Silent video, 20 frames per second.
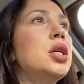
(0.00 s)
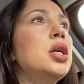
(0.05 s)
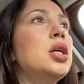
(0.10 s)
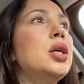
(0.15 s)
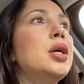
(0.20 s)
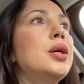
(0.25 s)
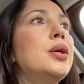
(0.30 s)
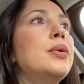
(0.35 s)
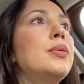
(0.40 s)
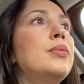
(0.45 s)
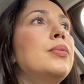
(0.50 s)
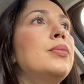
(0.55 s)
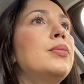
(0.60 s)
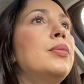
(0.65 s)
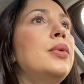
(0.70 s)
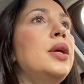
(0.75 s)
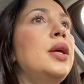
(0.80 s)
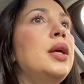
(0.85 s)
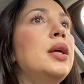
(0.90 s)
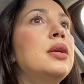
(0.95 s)

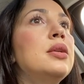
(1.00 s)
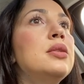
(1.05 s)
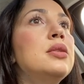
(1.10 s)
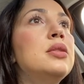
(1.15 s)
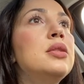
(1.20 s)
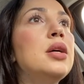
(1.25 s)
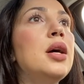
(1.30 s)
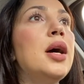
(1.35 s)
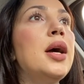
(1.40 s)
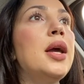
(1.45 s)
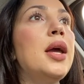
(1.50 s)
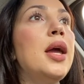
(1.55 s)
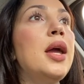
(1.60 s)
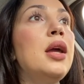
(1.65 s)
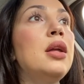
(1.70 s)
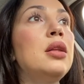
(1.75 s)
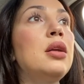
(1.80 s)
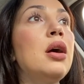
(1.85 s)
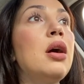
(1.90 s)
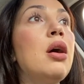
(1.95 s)
and I
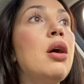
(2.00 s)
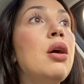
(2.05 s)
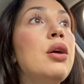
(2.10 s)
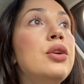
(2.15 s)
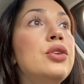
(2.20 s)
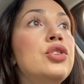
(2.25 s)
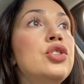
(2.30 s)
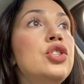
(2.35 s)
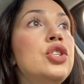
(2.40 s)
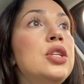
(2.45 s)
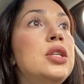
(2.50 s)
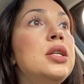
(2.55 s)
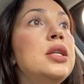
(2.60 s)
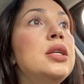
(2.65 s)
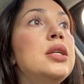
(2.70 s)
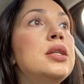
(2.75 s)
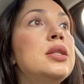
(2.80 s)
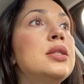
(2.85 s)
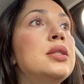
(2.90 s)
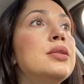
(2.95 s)
ate cottage
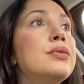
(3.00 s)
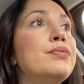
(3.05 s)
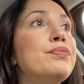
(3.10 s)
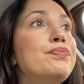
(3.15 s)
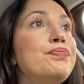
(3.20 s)
cheese